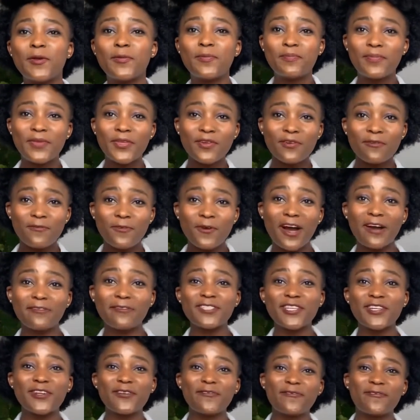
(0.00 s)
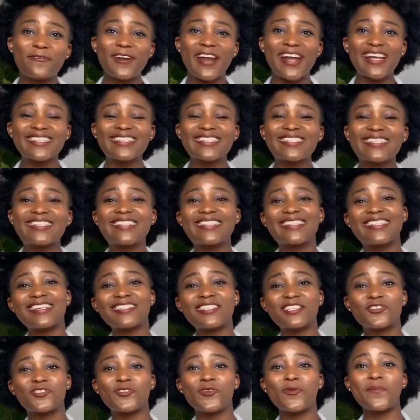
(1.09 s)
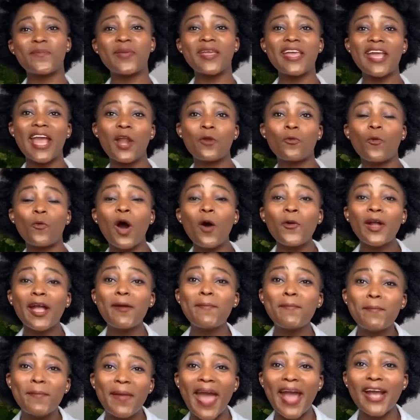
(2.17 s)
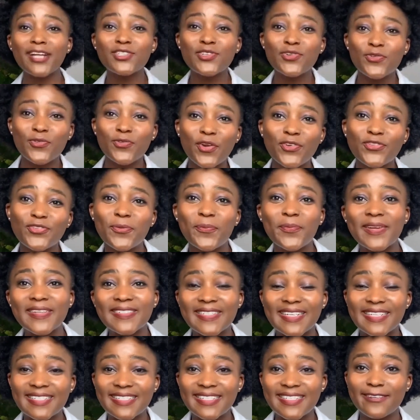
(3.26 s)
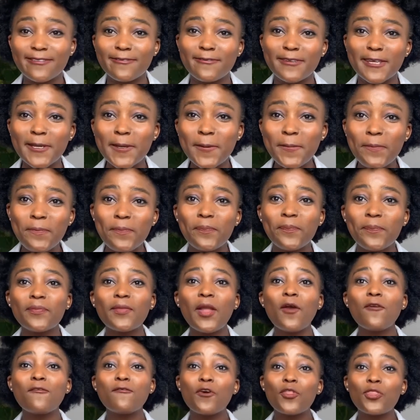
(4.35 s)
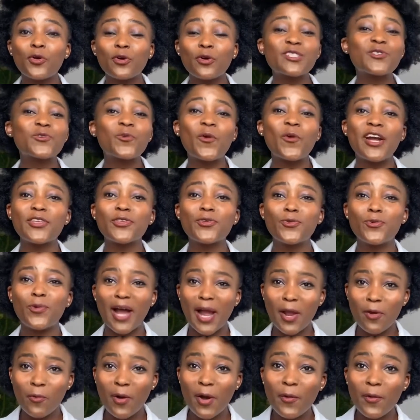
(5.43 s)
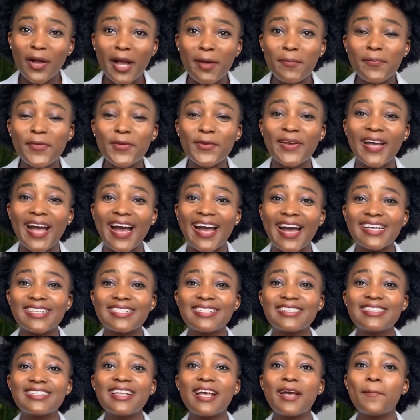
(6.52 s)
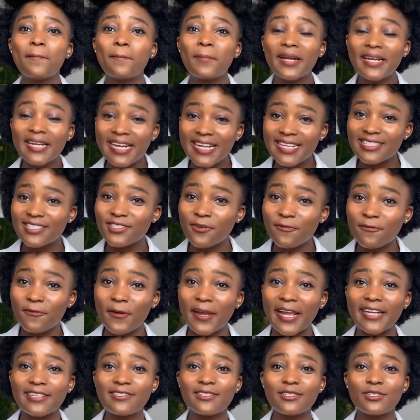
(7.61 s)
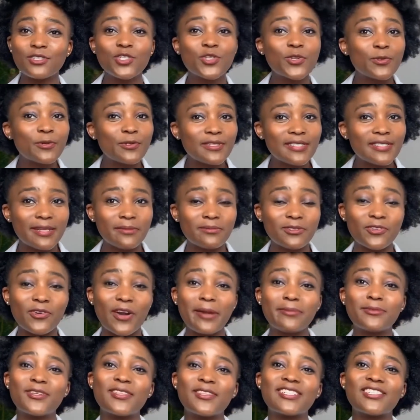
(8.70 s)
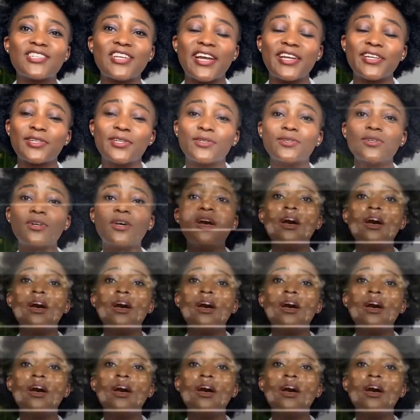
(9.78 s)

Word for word: Beautiful afternoon, friends. This is Rumbi, and welcome back to Rozvi Princess TV. For those who are new, I welcome you guys. Please don't forget to subscribe to the channel.